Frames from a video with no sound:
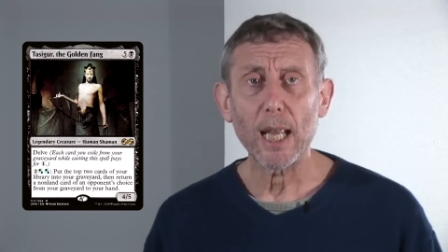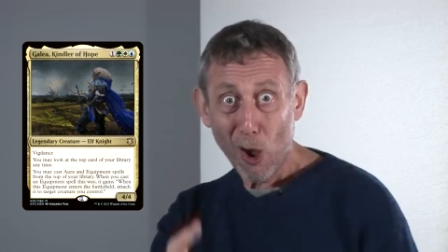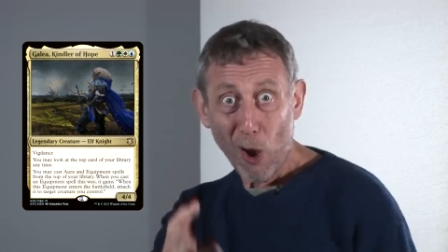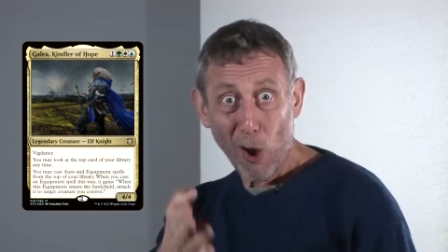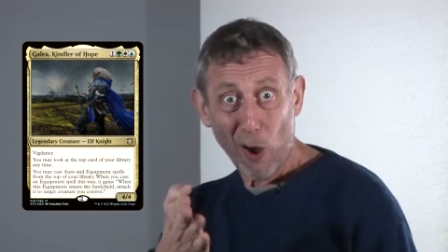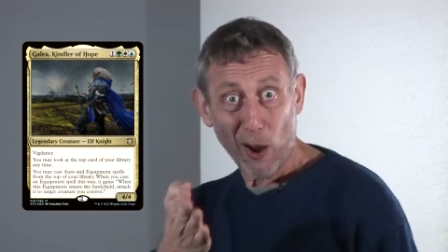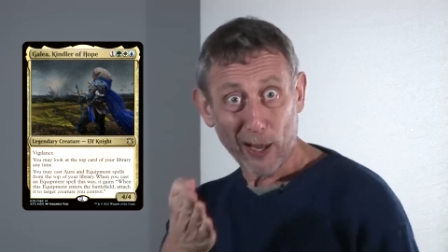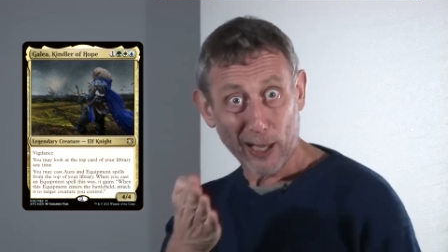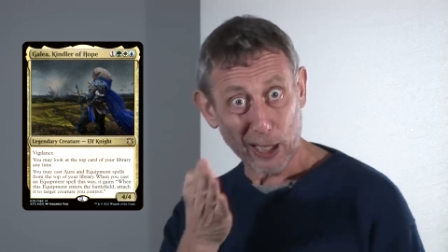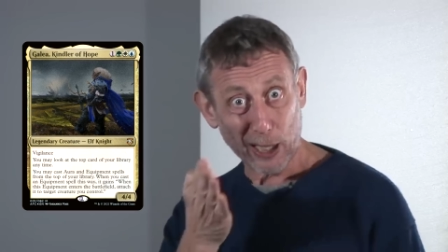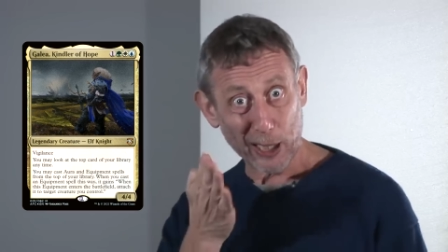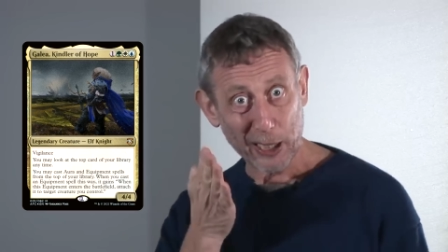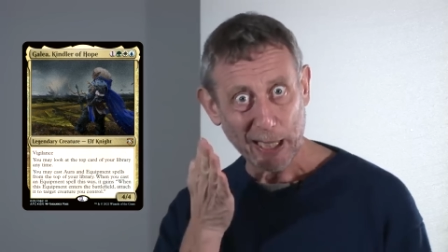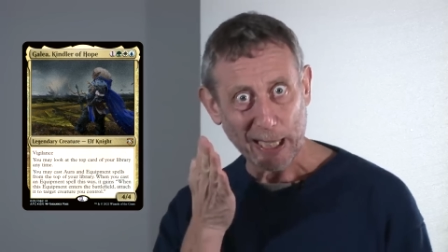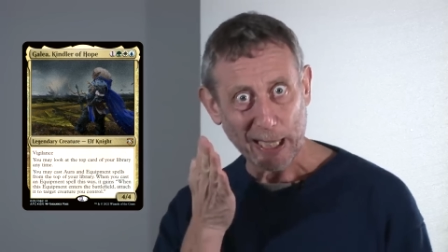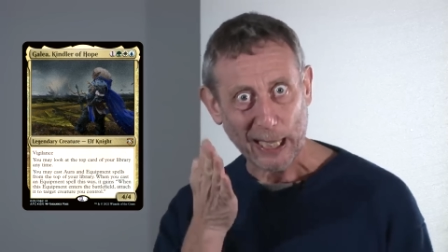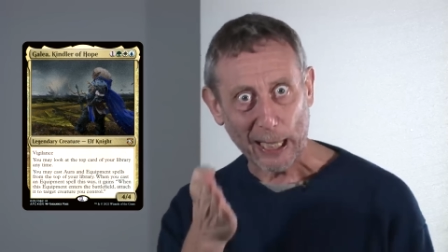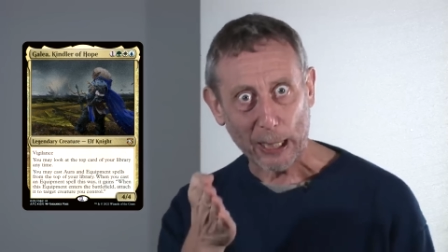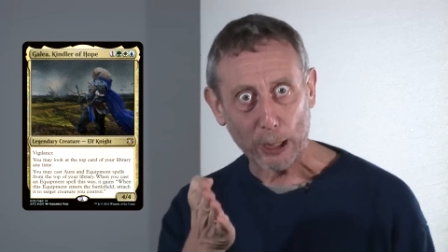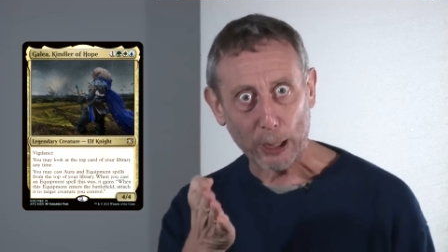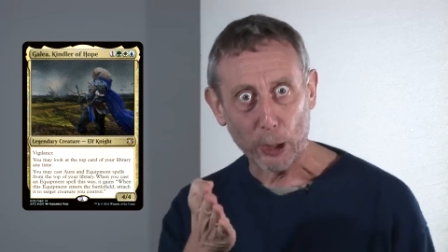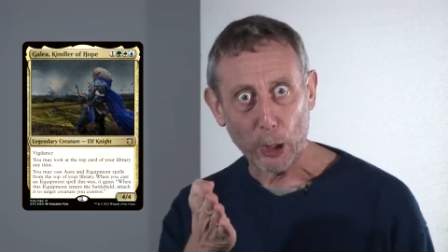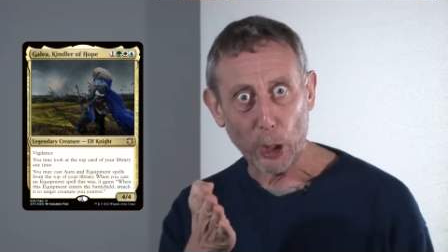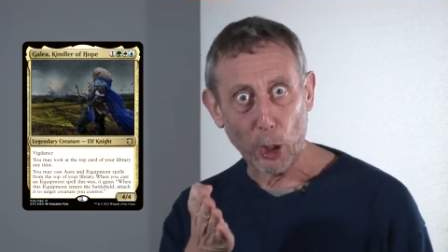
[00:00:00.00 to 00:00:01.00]
I could
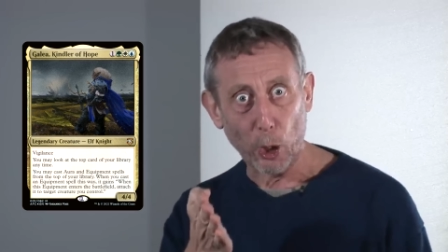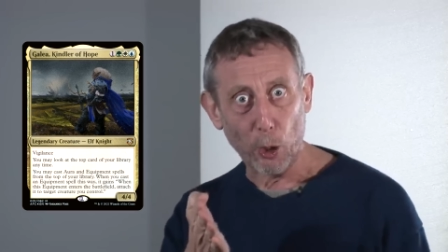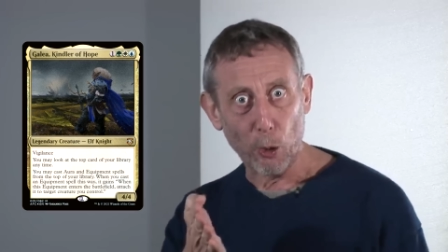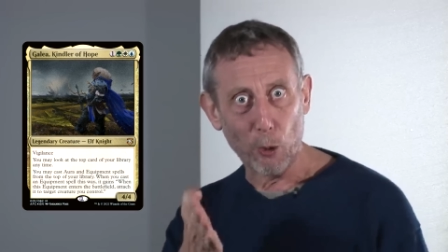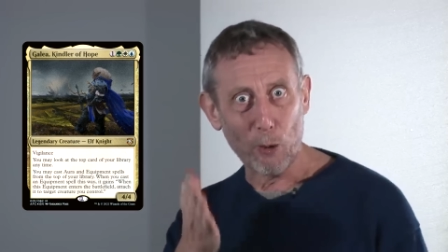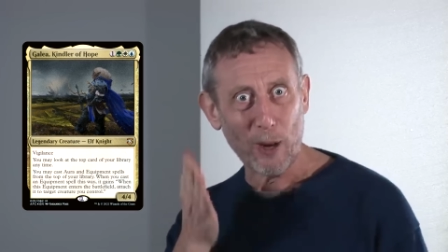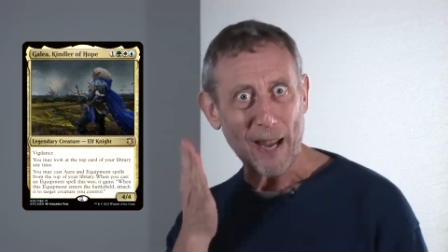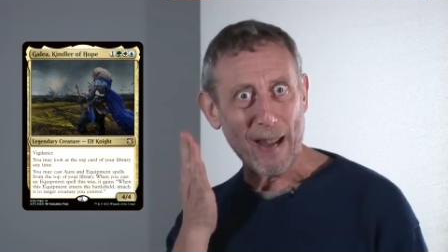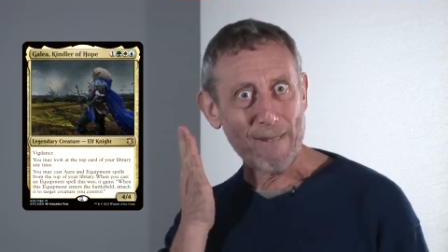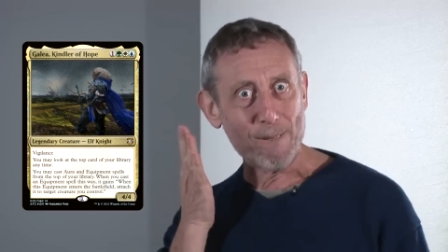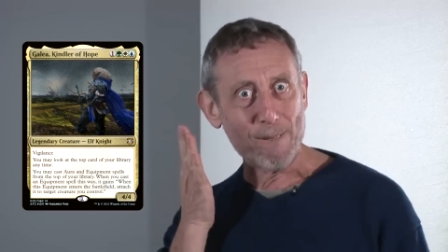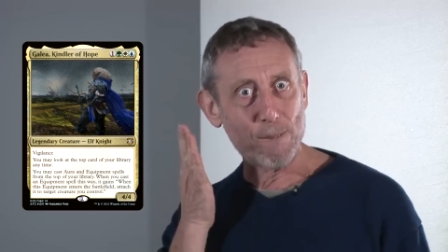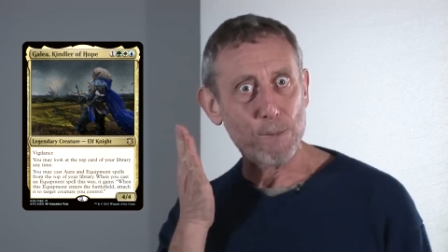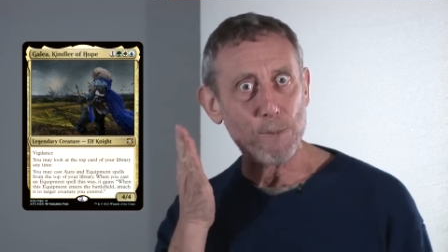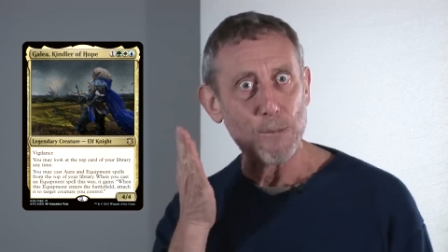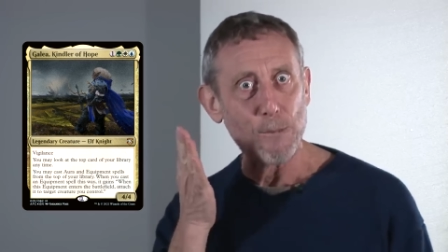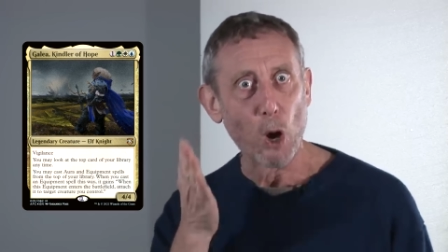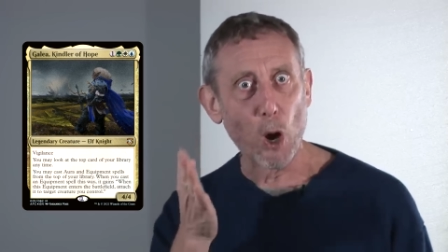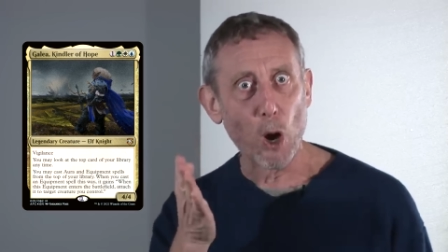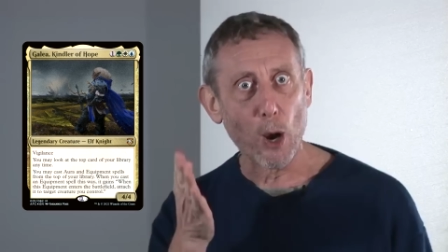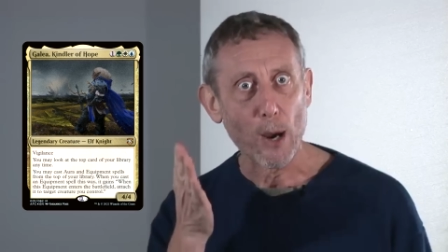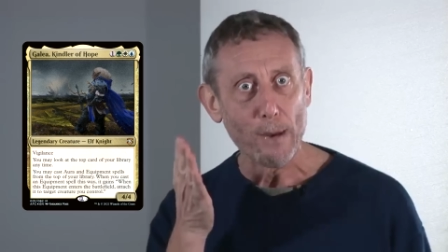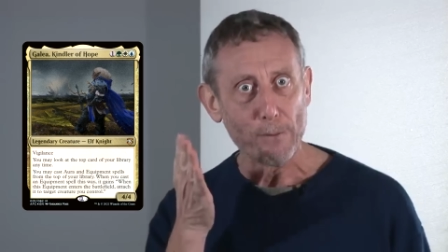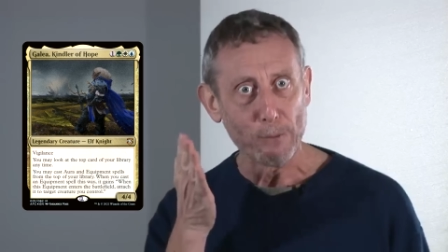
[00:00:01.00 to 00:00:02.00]
kill you in
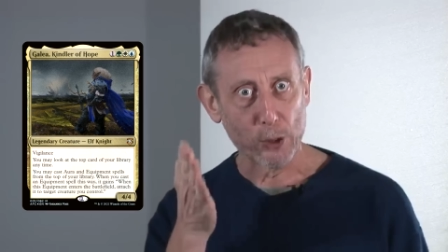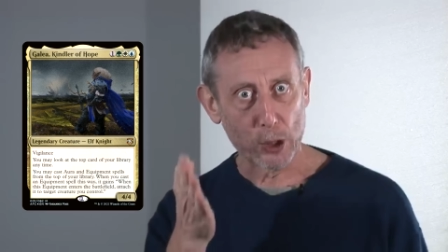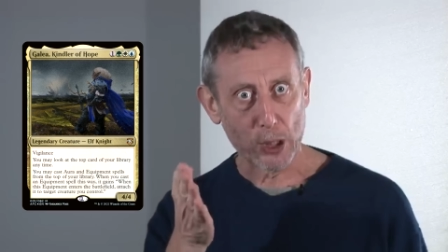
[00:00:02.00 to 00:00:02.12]
5